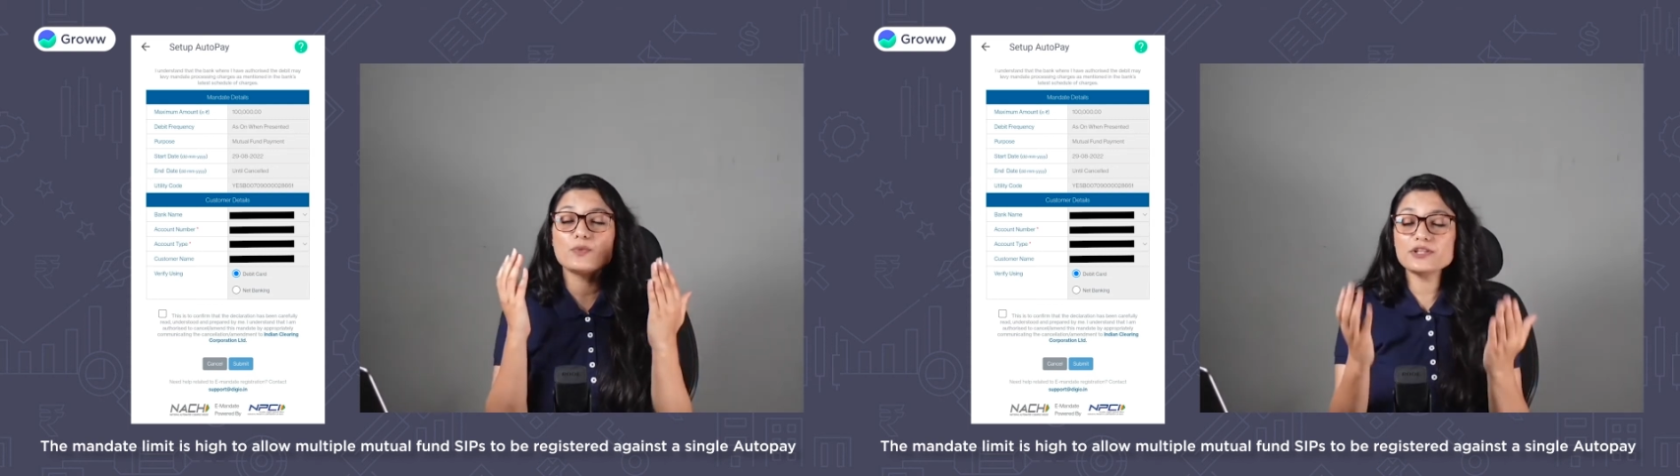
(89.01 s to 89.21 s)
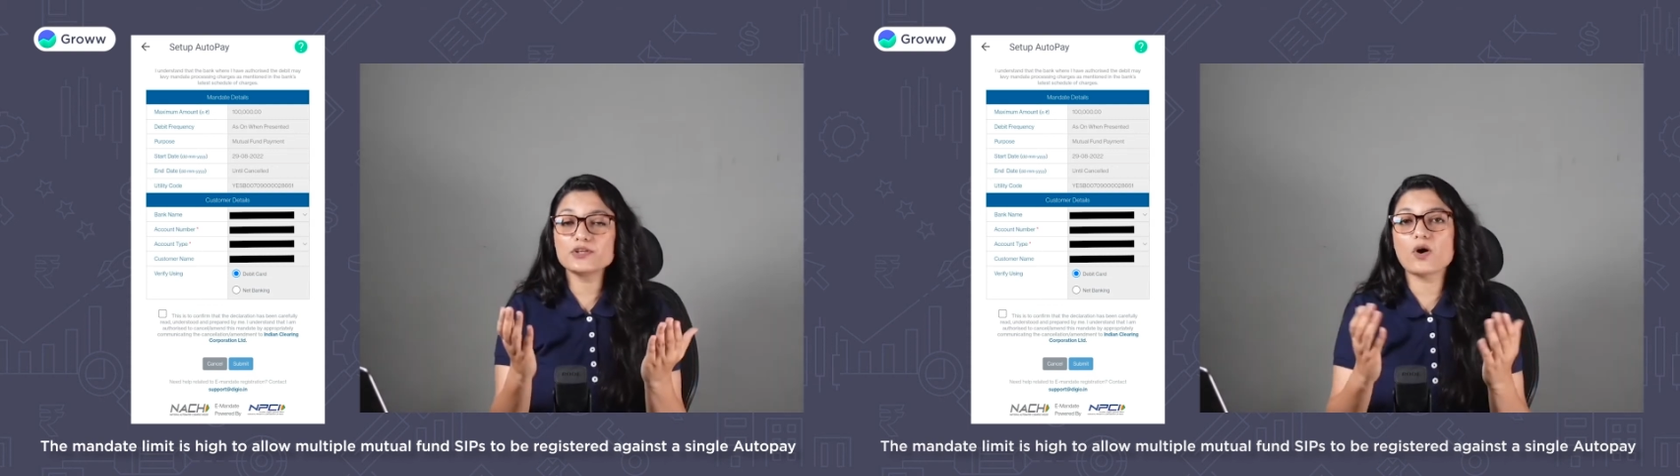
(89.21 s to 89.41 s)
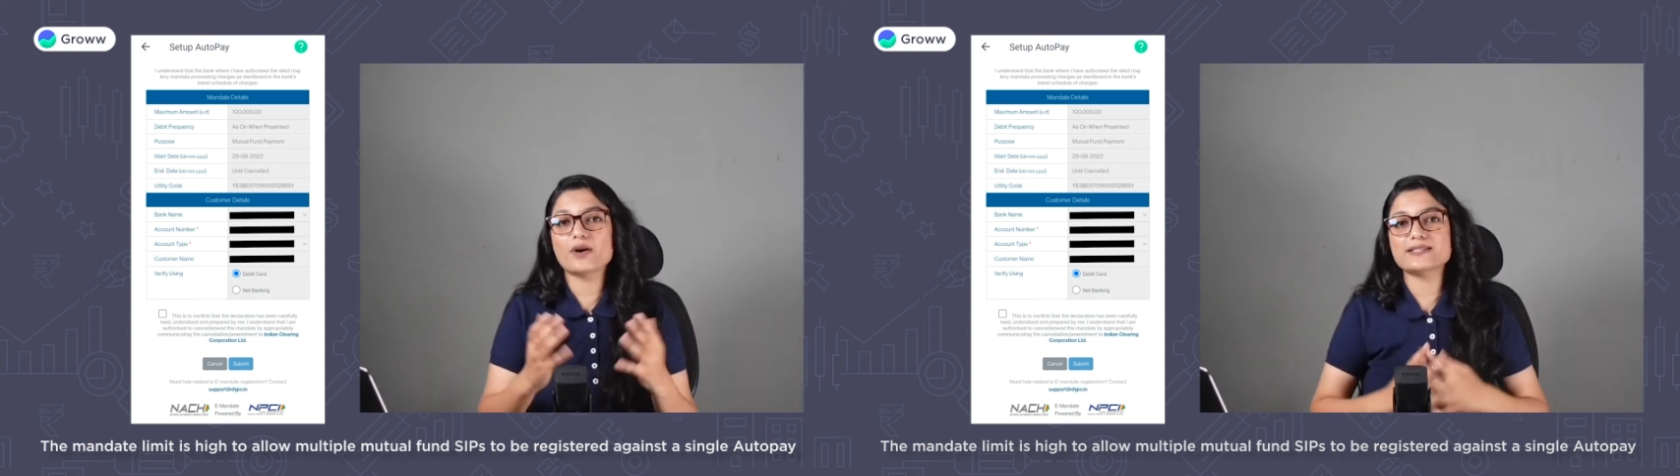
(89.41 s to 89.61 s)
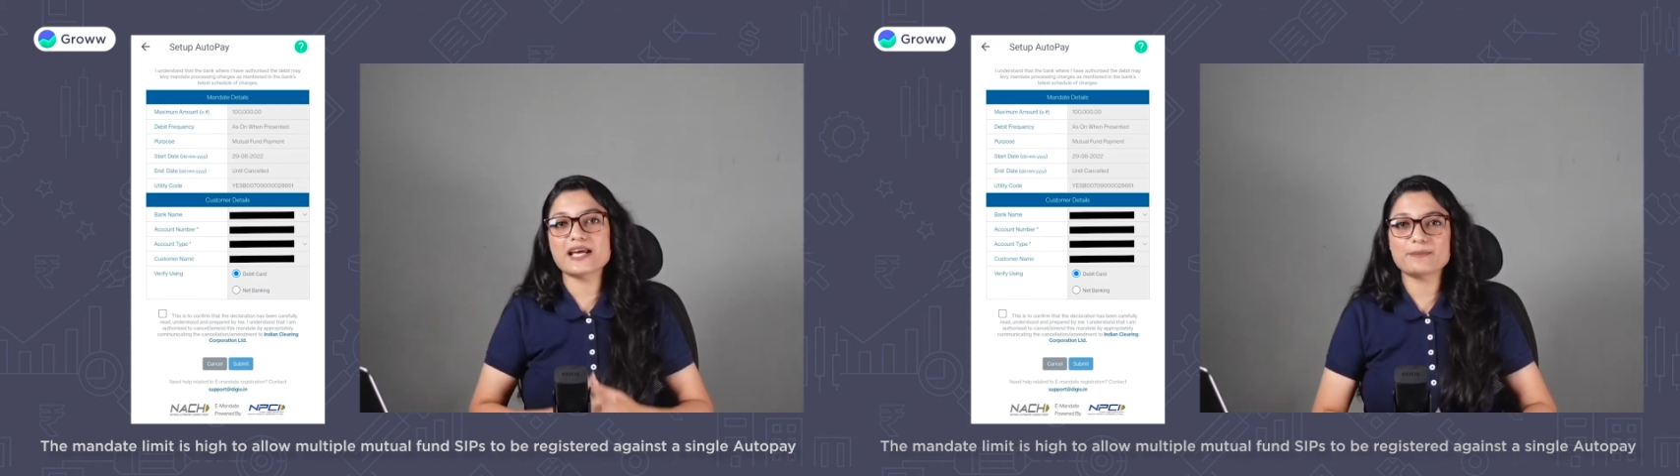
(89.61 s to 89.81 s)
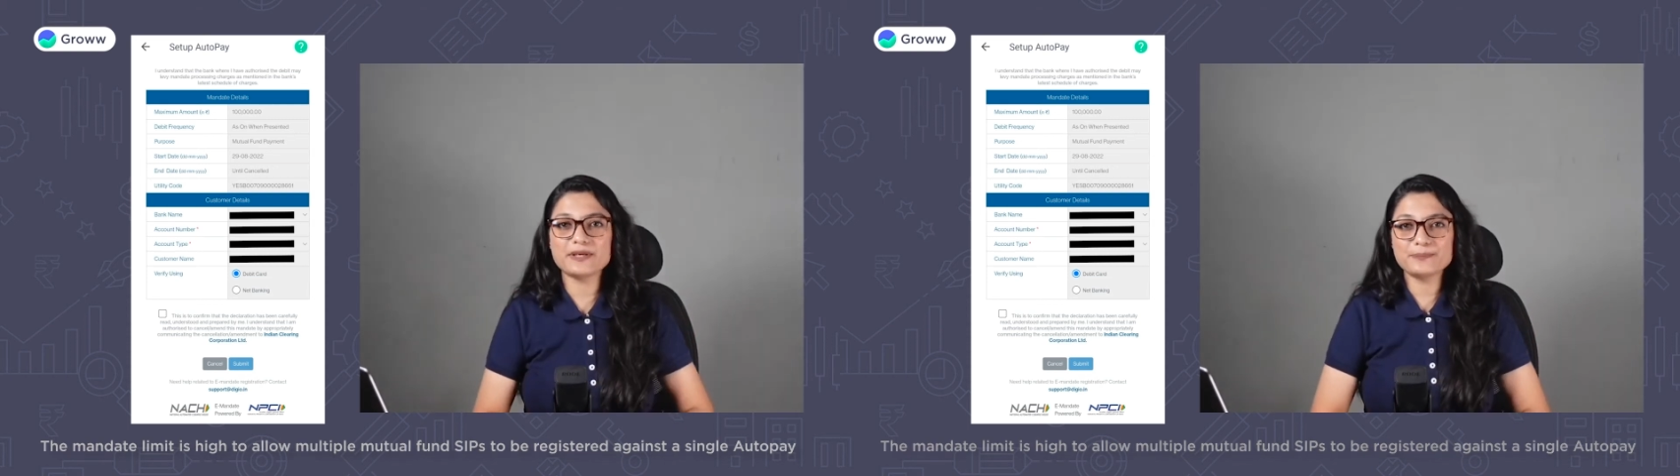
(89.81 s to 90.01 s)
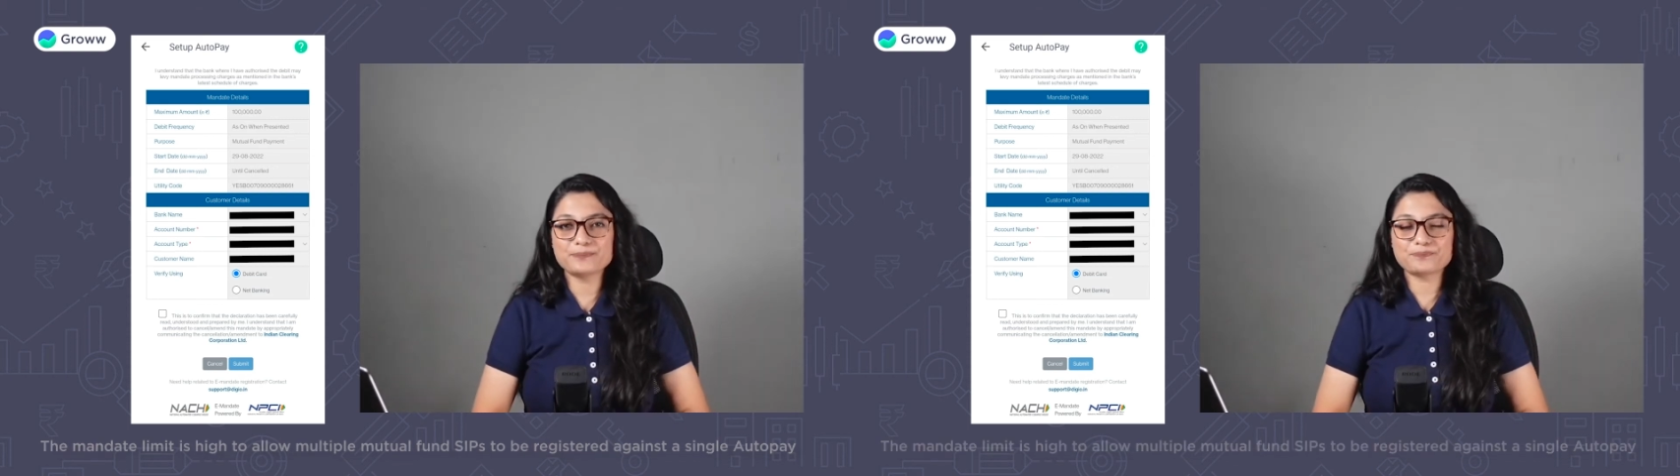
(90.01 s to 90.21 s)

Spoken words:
with your SIP.